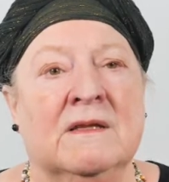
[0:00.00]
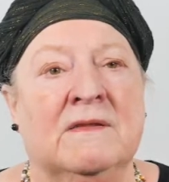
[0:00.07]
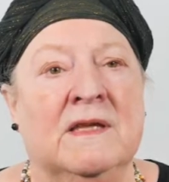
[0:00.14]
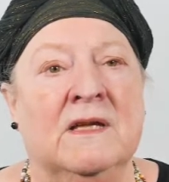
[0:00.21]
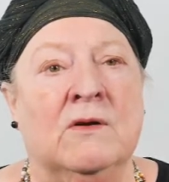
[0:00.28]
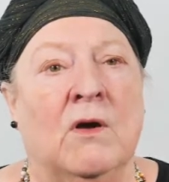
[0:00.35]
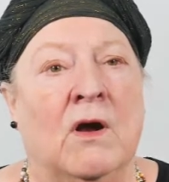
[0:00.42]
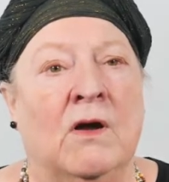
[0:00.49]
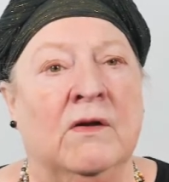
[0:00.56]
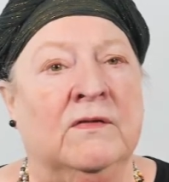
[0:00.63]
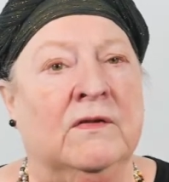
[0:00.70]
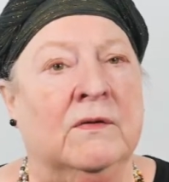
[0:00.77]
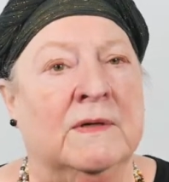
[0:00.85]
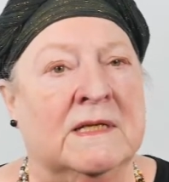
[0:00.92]
theater
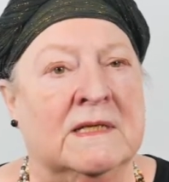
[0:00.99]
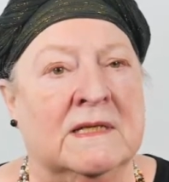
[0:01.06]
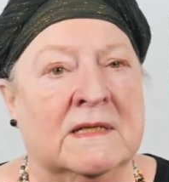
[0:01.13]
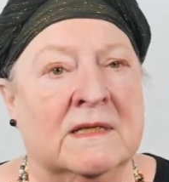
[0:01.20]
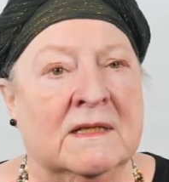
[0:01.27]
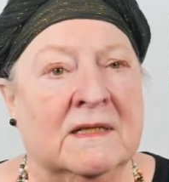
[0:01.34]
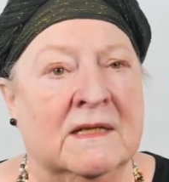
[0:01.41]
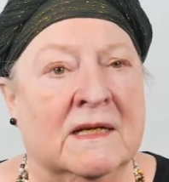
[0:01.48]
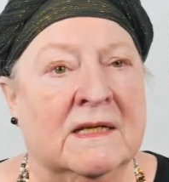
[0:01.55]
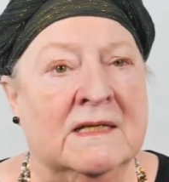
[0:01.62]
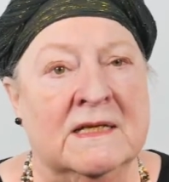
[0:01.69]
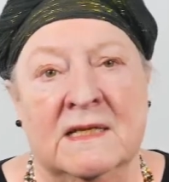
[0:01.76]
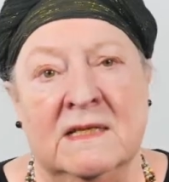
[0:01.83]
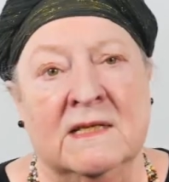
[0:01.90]
also
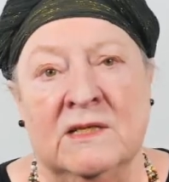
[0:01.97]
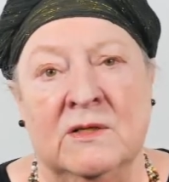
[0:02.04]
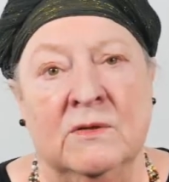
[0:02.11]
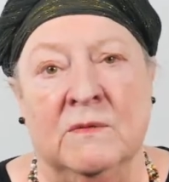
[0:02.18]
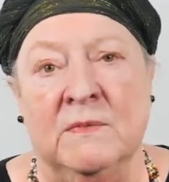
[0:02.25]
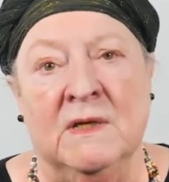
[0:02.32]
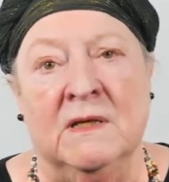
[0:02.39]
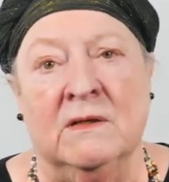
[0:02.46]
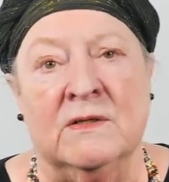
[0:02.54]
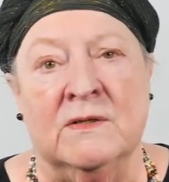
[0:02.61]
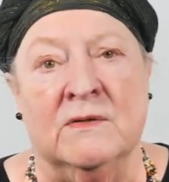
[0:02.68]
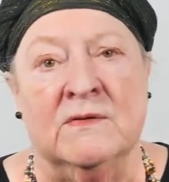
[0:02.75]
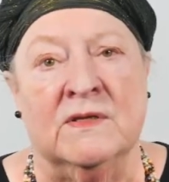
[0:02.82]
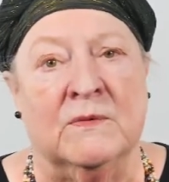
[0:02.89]
intended to appeal
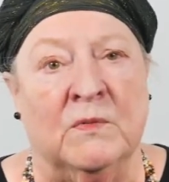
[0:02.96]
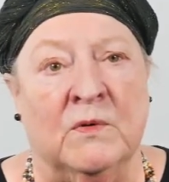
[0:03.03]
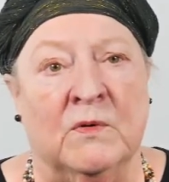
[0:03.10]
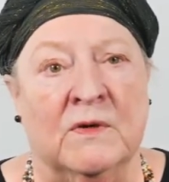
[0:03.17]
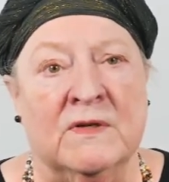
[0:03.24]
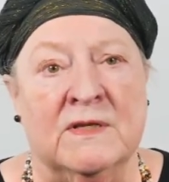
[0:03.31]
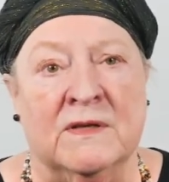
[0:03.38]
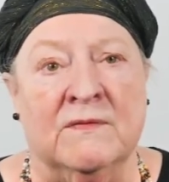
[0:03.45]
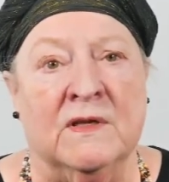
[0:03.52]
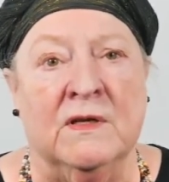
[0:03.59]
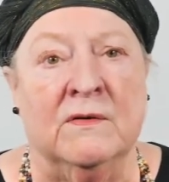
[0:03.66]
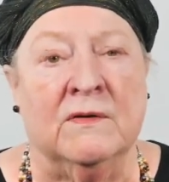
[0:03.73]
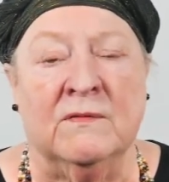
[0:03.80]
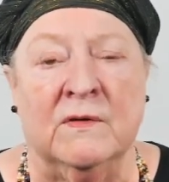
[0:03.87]
to supporters of the
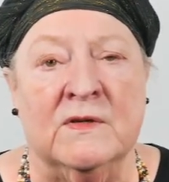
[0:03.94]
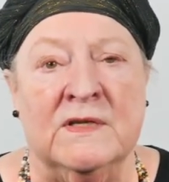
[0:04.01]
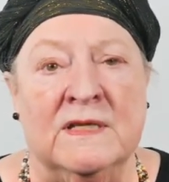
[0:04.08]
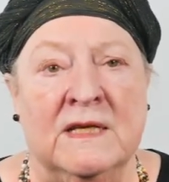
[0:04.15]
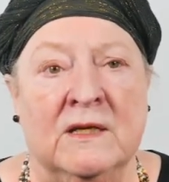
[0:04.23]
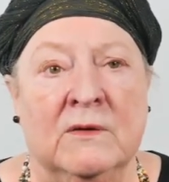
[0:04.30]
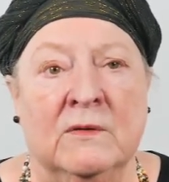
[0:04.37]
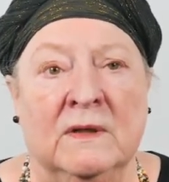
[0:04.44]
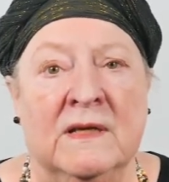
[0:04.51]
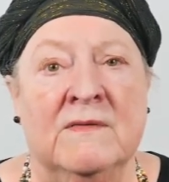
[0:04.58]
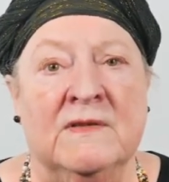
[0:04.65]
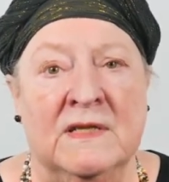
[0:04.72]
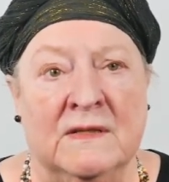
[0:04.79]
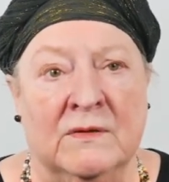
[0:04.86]
university who
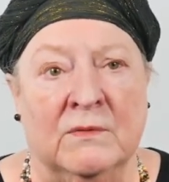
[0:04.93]
lived in the